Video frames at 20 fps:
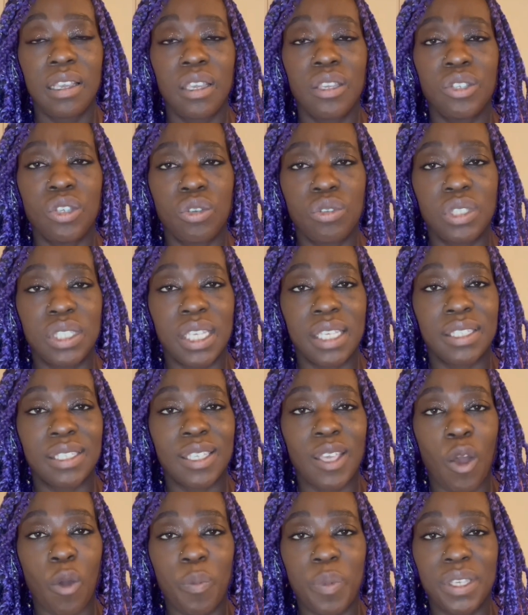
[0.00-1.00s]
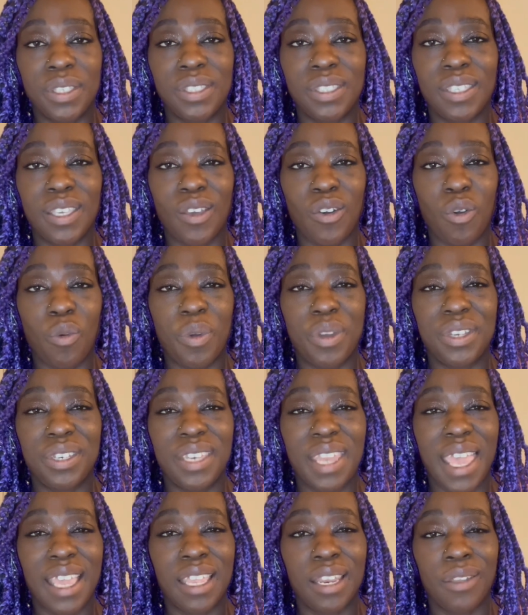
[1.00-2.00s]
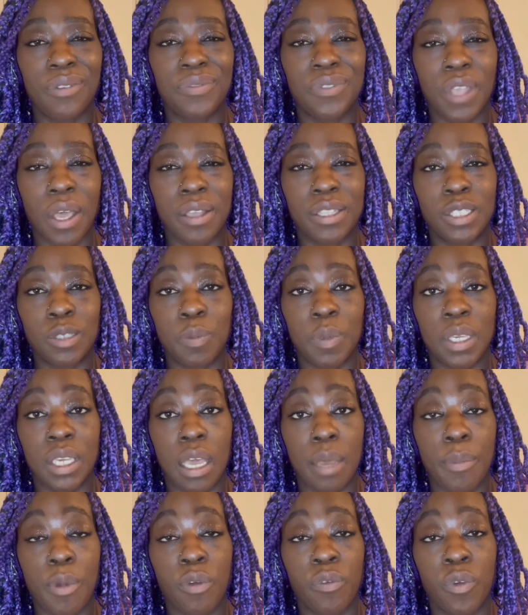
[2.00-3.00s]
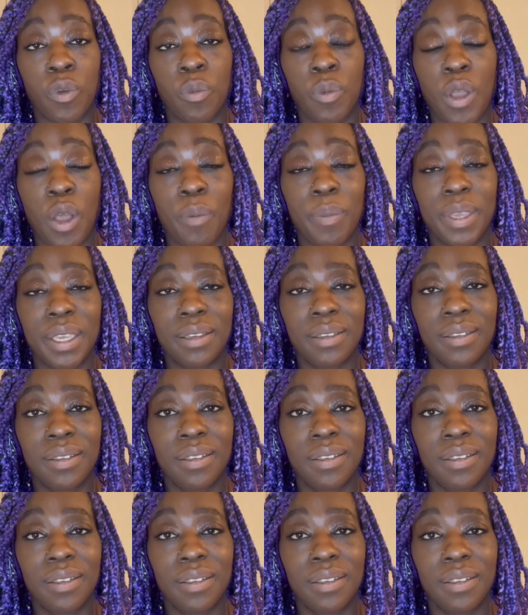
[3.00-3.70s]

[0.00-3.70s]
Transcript: Use this coping skill when negative thoughts become overwhelming.